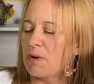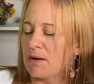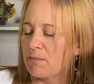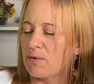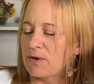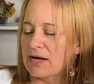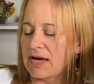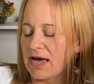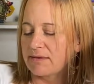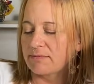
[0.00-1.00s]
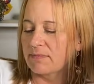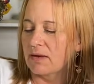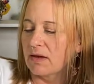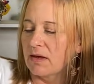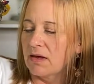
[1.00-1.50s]
paint pouring again.
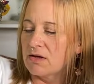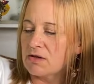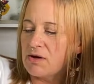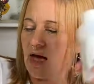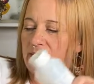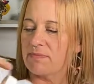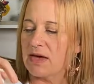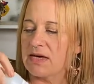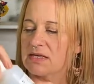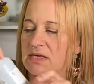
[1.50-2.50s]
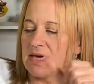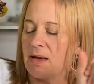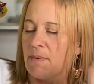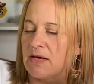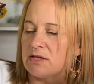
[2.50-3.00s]
So yeah, that is
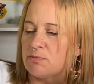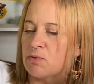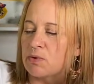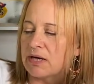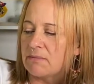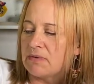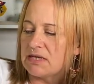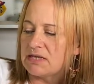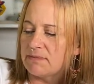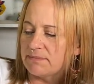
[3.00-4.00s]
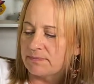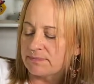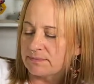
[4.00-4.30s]
the paint pouring medium,